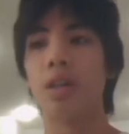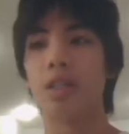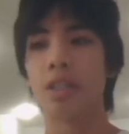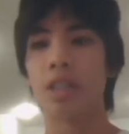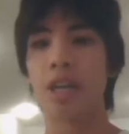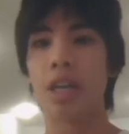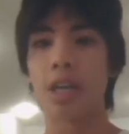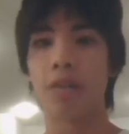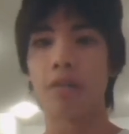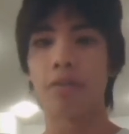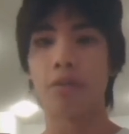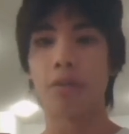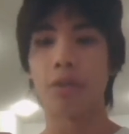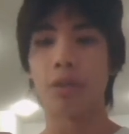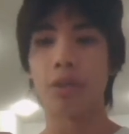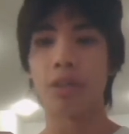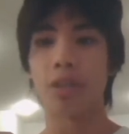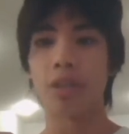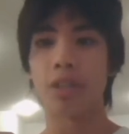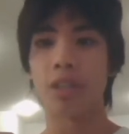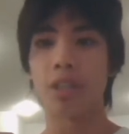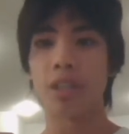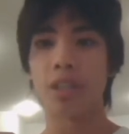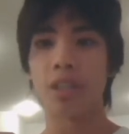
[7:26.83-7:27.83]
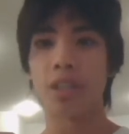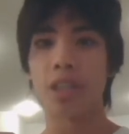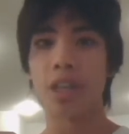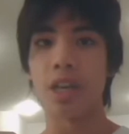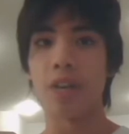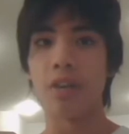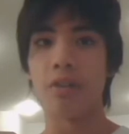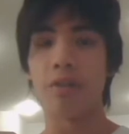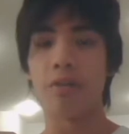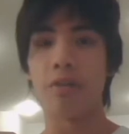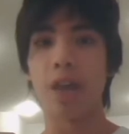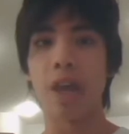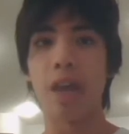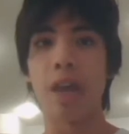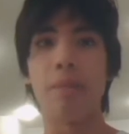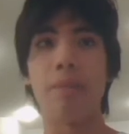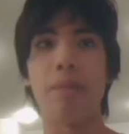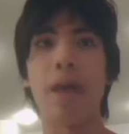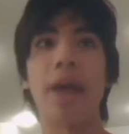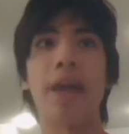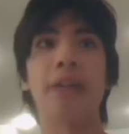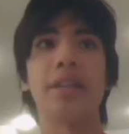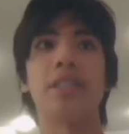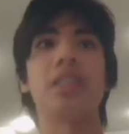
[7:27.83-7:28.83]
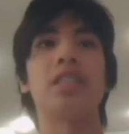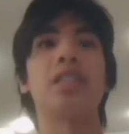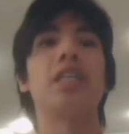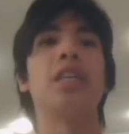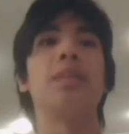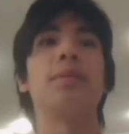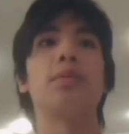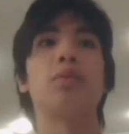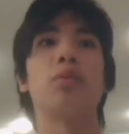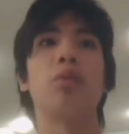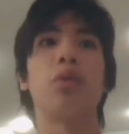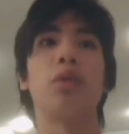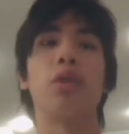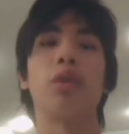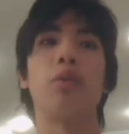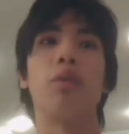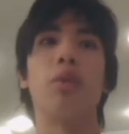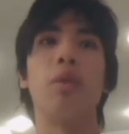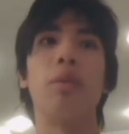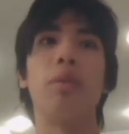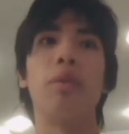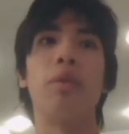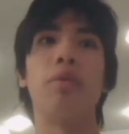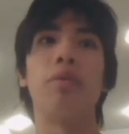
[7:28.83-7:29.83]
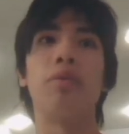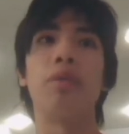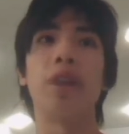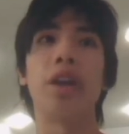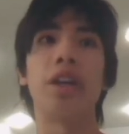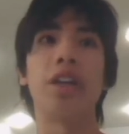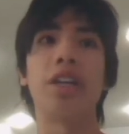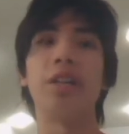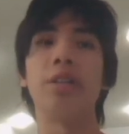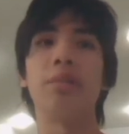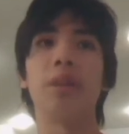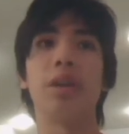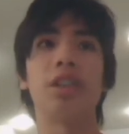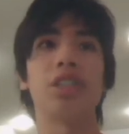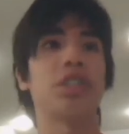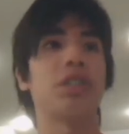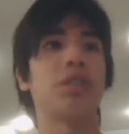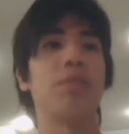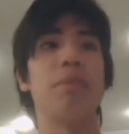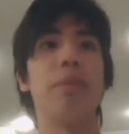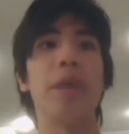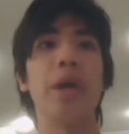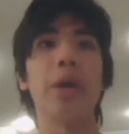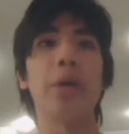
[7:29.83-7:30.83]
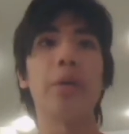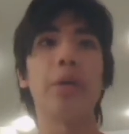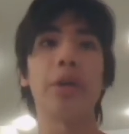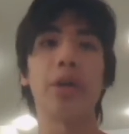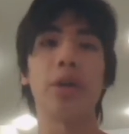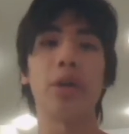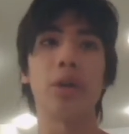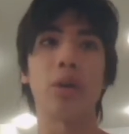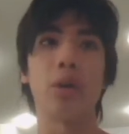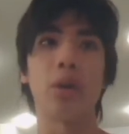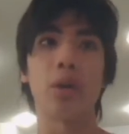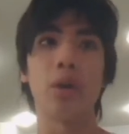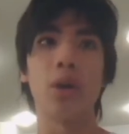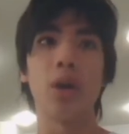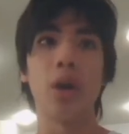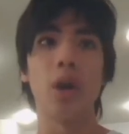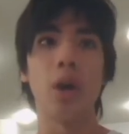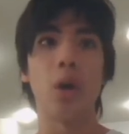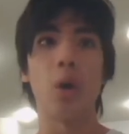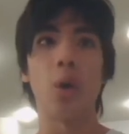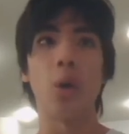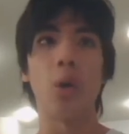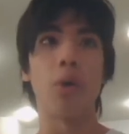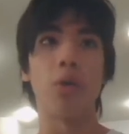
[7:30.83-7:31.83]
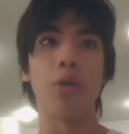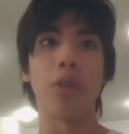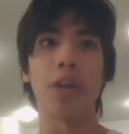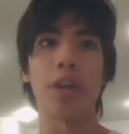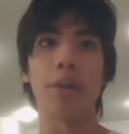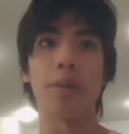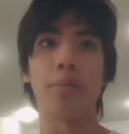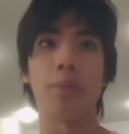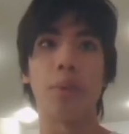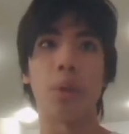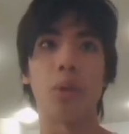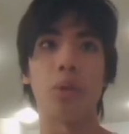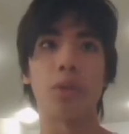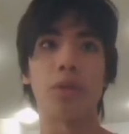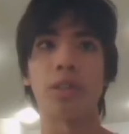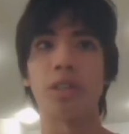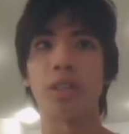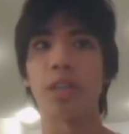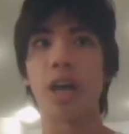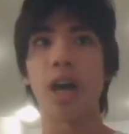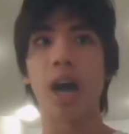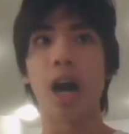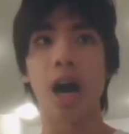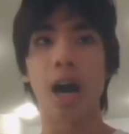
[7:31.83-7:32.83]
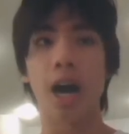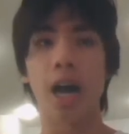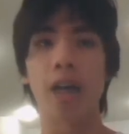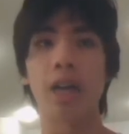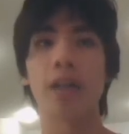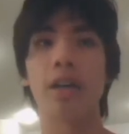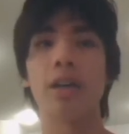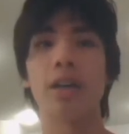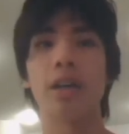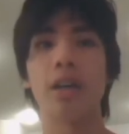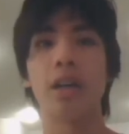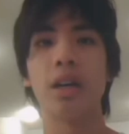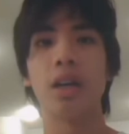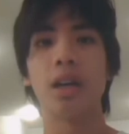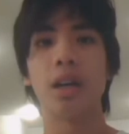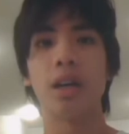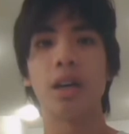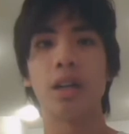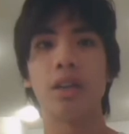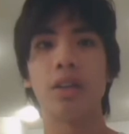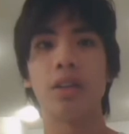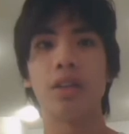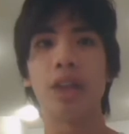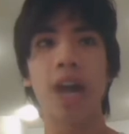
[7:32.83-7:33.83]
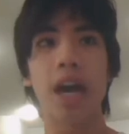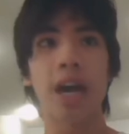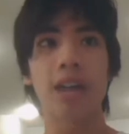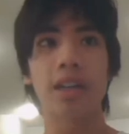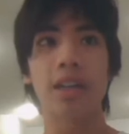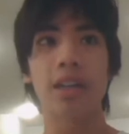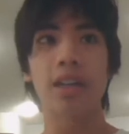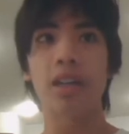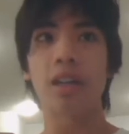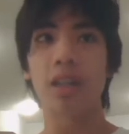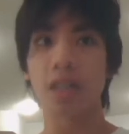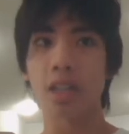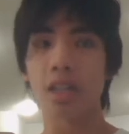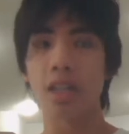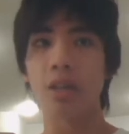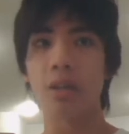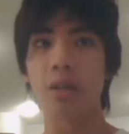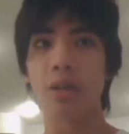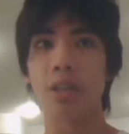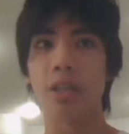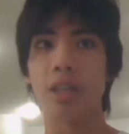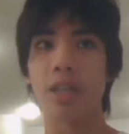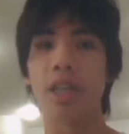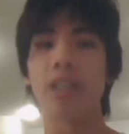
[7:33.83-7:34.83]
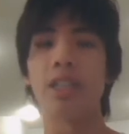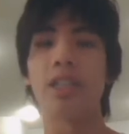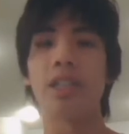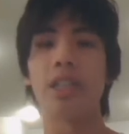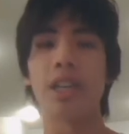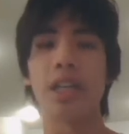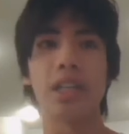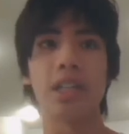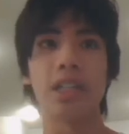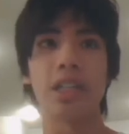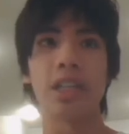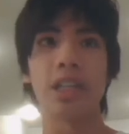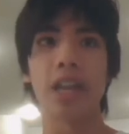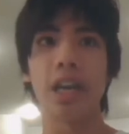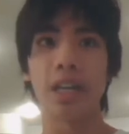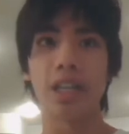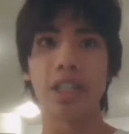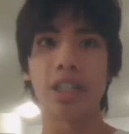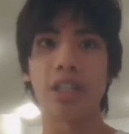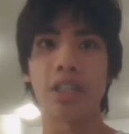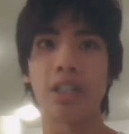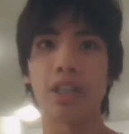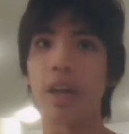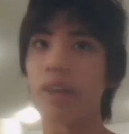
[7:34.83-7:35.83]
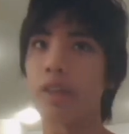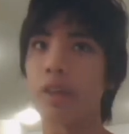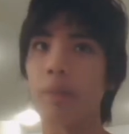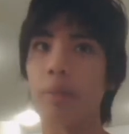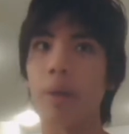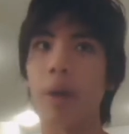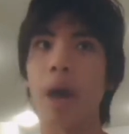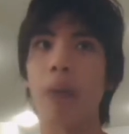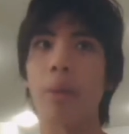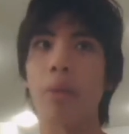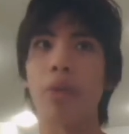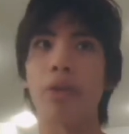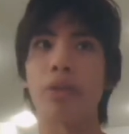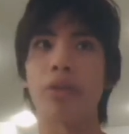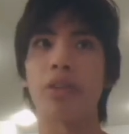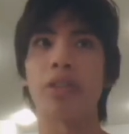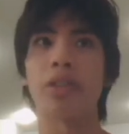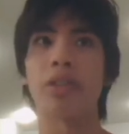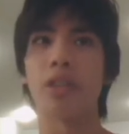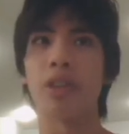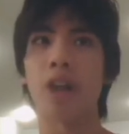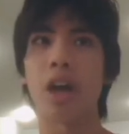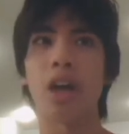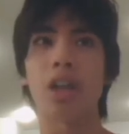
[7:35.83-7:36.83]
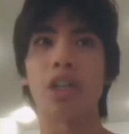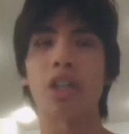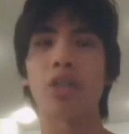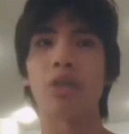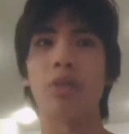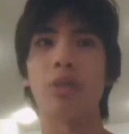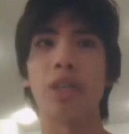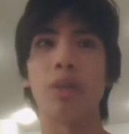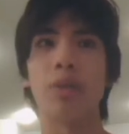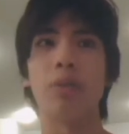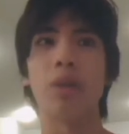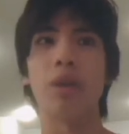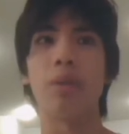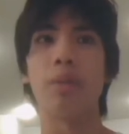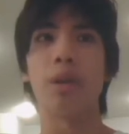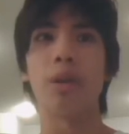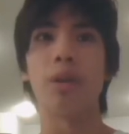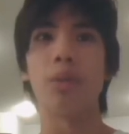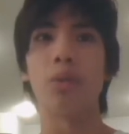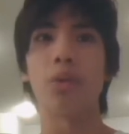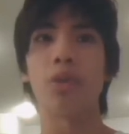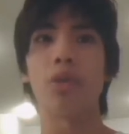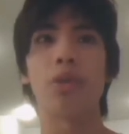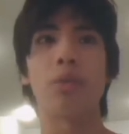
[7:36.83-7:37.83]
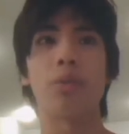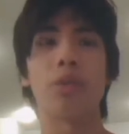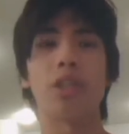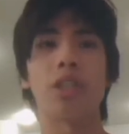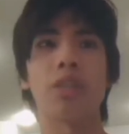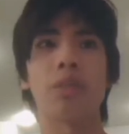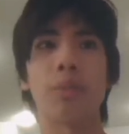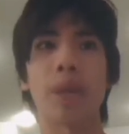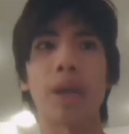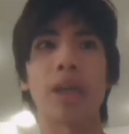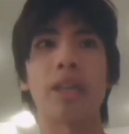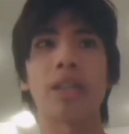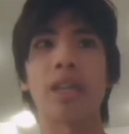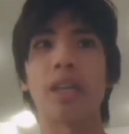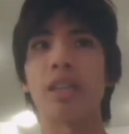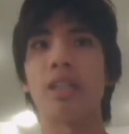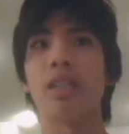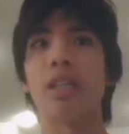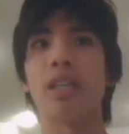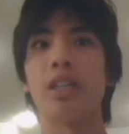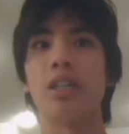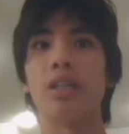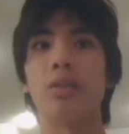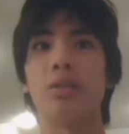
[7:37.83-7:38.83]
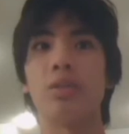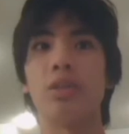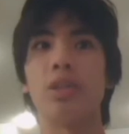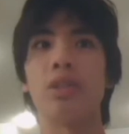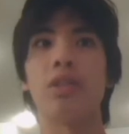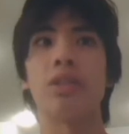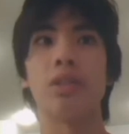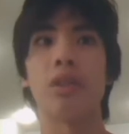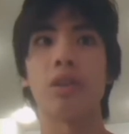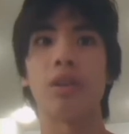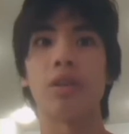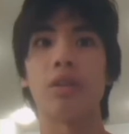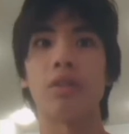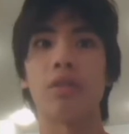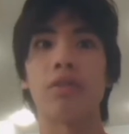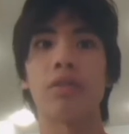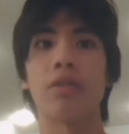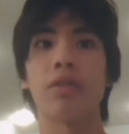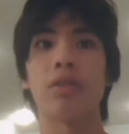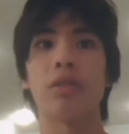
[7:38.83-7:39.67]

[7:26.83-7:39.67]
Take, for instance, if a man sleeps with a woman, then he must marry her or they both die. That clearly is an indication that the Bible does not treat women with the respect that they do deserve.